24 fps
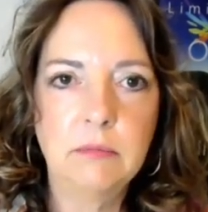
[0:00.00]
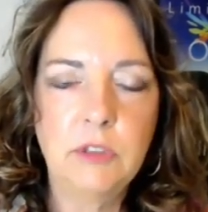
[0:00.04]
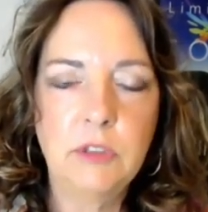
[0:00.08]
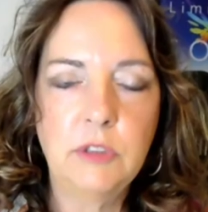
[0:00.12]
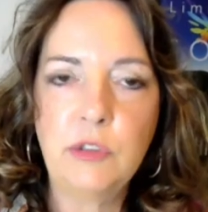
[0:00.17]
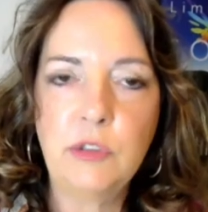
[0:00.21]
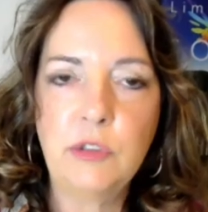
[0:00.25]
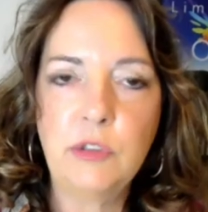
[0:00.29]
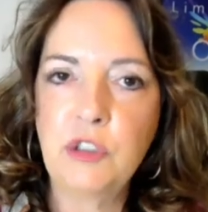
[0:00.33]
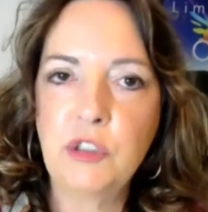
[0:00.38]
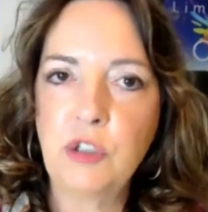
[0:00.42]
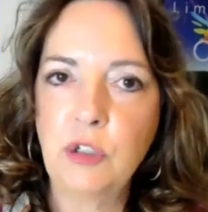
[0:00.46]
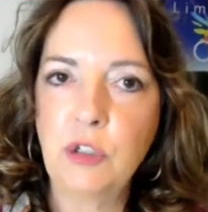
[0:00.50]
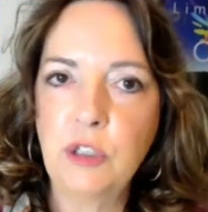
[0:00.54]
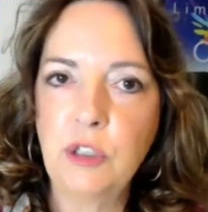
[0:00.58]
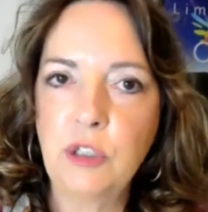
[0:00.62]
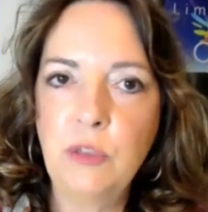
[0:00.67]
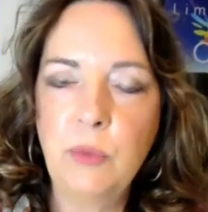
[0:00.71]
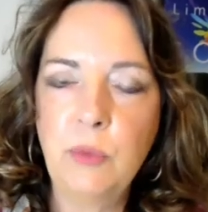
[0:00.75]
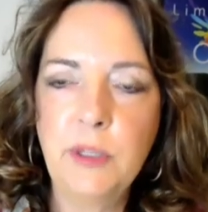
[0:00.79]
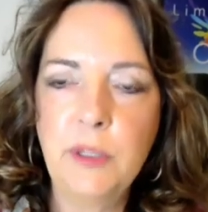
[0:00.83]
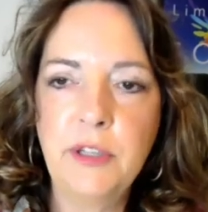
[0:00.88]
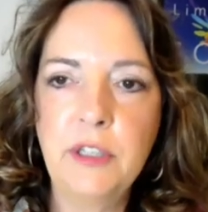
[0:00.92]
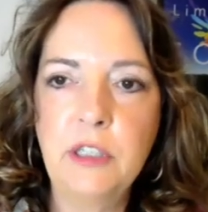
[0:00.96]
You
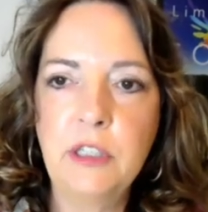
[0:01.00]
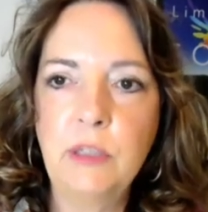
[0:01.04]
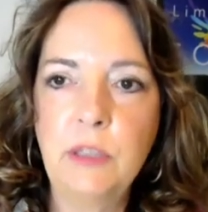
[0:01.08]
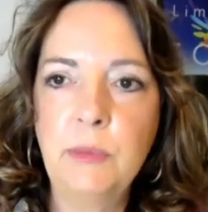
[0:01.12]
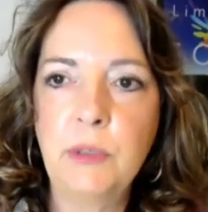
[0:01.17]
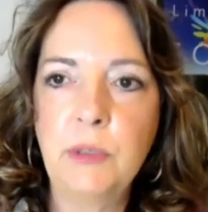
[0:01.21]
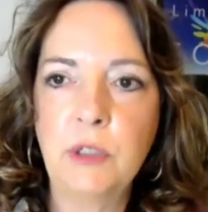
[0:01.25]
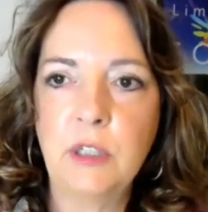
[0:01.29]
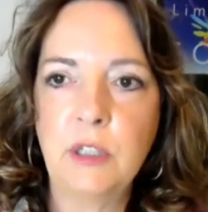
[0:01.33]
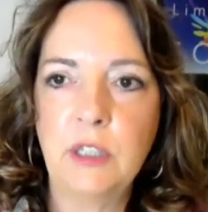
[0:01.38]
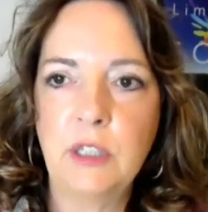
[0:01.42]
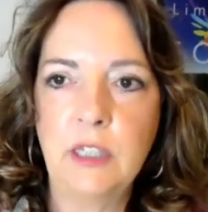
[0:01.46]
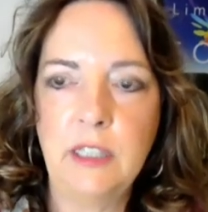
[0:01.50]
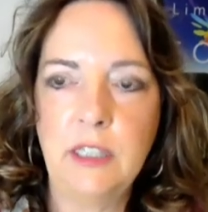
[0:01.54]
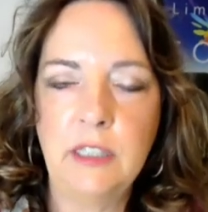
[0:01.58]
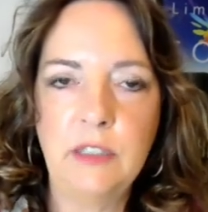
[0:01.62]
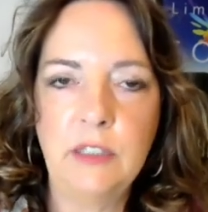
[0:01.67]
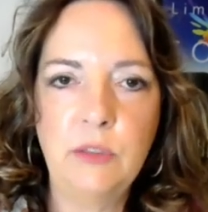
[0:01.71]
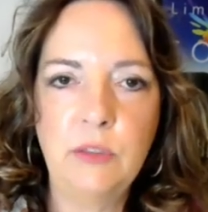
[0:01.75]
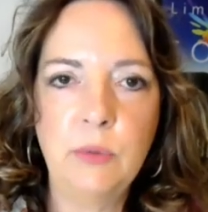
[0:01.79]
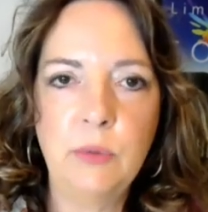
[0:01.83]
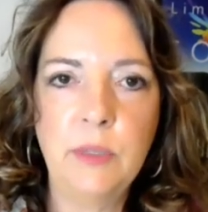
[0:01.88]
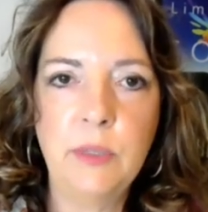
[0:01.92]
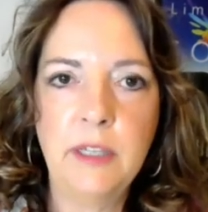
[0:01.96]
started with them, you're going to
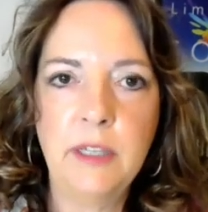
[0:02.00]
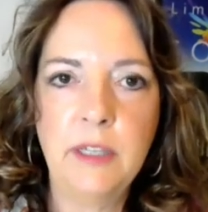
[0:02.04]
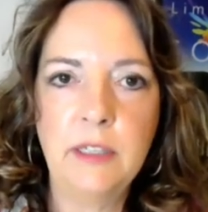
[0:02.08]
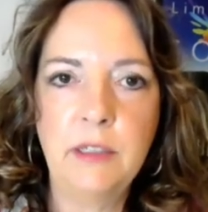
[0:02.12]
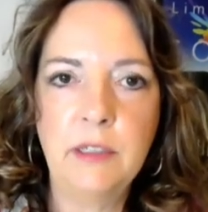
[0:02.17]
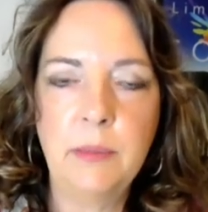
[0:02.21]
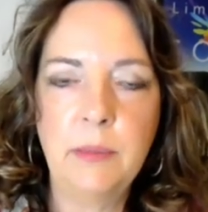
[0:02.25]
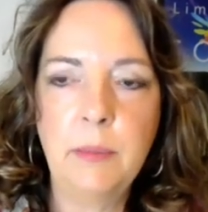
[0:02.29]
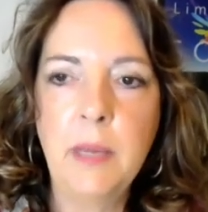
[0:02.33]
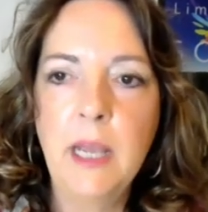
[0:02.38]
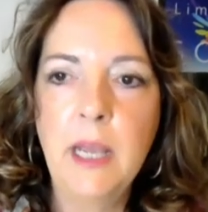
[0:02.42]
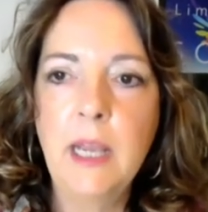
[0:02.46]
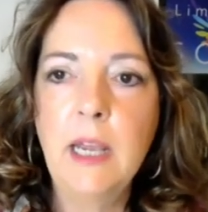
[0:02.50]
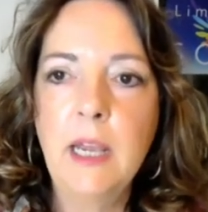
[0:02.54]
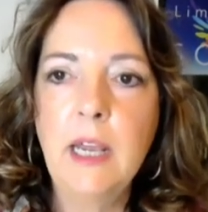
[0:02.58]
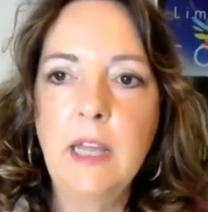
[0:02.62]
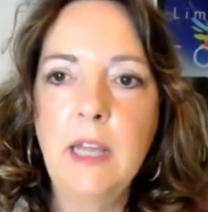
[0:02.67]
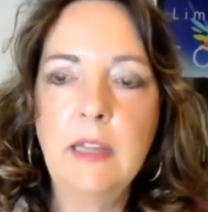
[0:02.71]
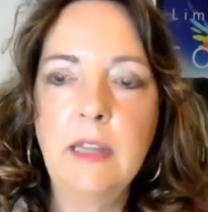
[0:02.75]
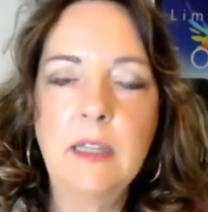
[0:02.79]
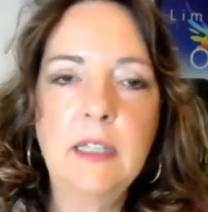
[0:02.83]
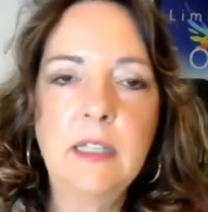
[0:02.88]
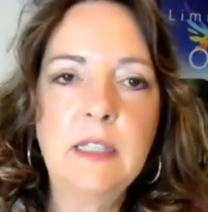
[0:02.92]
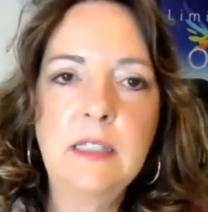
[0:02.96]
end with them.
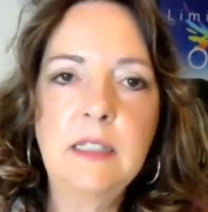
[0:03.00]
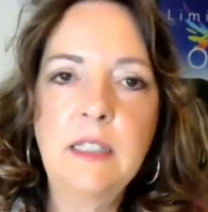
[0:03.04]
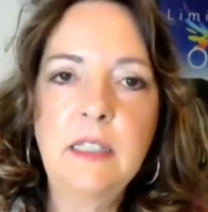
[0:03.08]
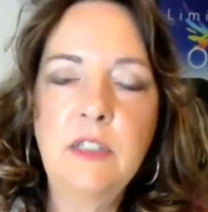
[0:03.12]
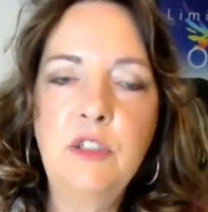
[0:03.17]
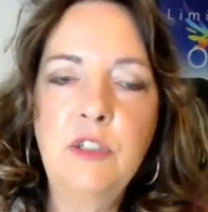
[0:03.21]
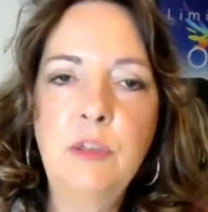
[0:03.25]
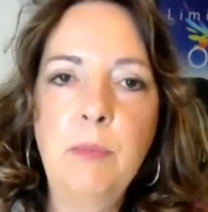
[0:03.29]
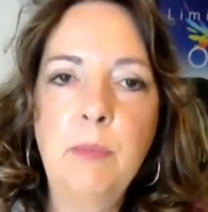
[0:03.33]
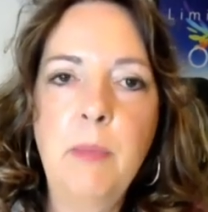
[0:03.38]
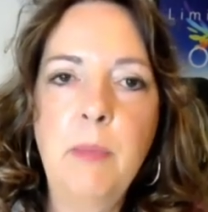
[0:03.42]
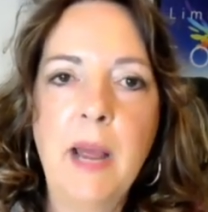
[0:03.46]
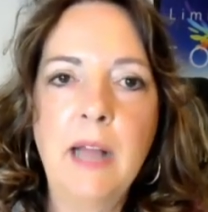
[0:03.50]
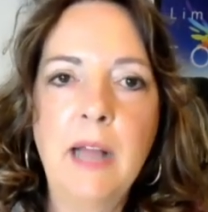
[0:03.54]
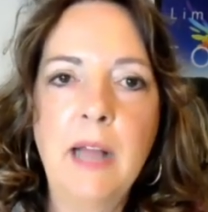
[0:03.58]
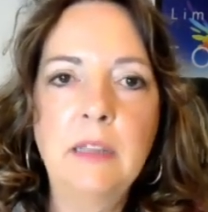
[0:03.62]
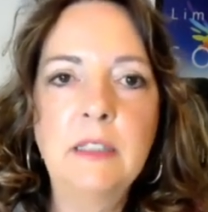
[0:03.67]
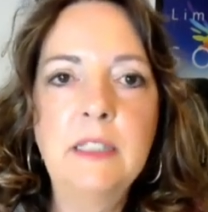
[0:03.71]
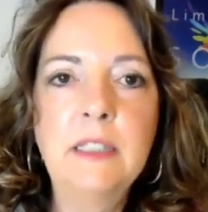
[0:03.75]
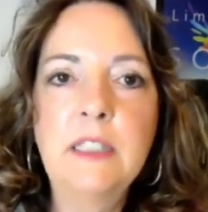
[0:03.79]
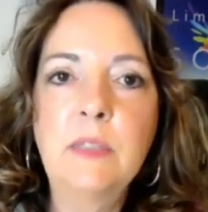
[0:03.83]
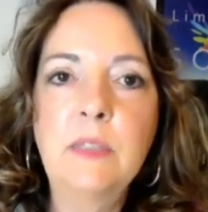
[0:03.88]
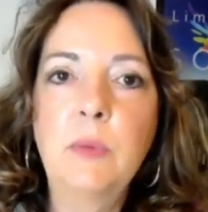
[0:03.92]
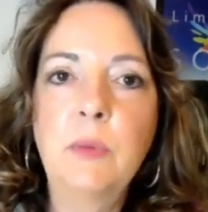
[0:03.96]
And like I said, you
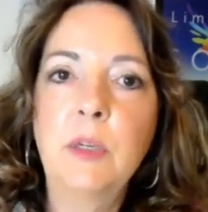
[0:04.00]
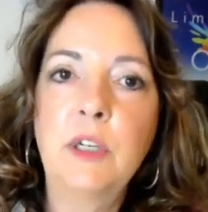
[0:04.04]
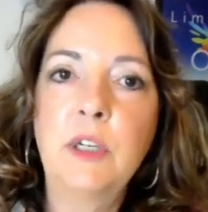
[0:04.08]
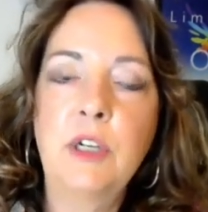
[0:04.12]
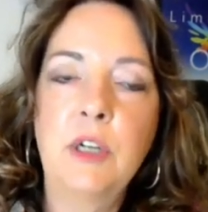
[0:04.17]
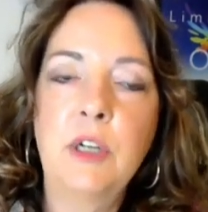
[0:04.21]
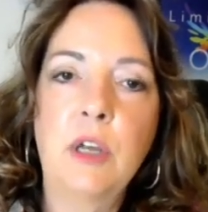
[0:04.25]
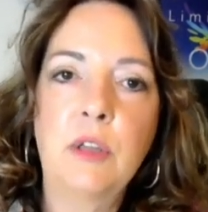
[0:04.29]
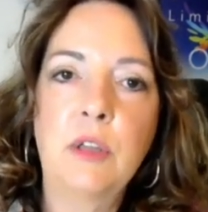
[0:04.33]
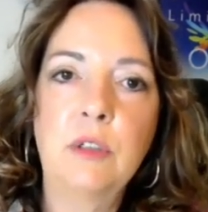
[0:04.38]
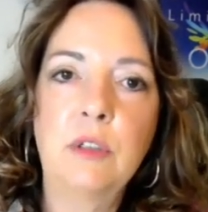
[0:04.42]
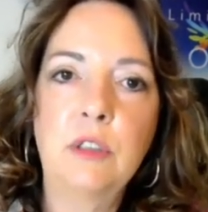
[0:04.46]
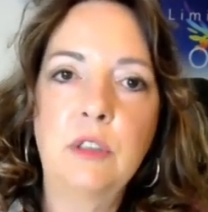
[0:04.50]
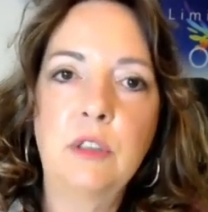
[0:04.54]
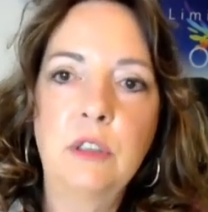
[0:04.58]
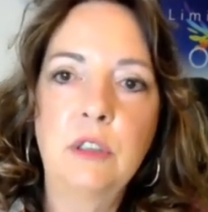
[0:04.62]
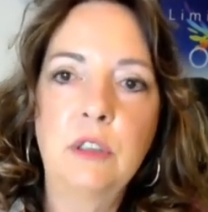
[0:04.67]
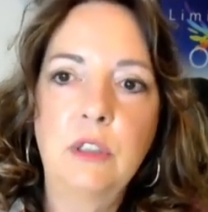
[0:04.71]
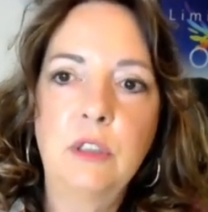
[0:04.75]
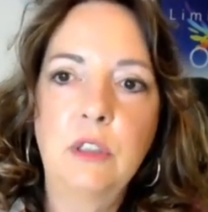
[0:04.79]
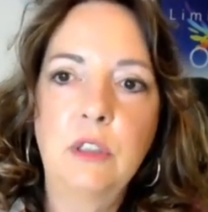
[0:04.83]
balance one another.